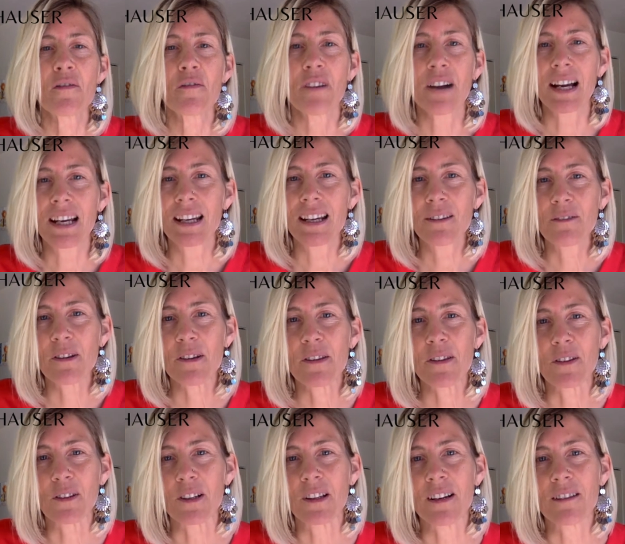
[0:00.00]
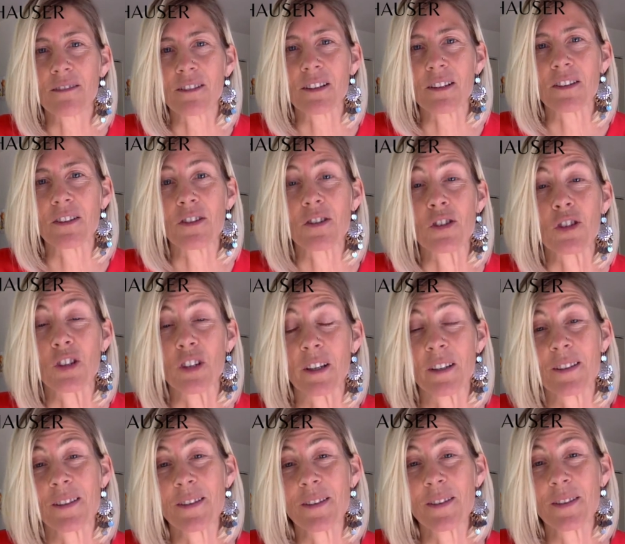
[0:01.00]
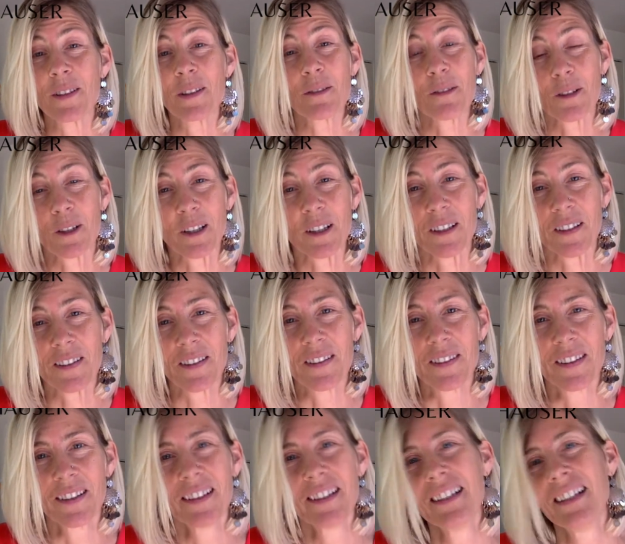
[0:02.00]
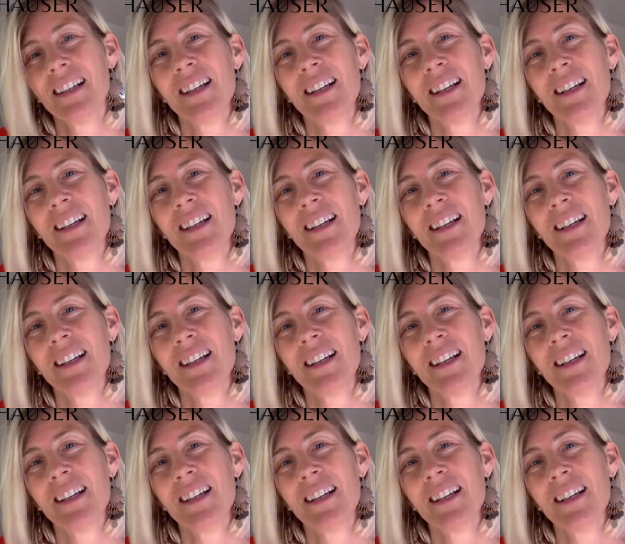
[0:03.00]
Fighting with your lover is just the worst.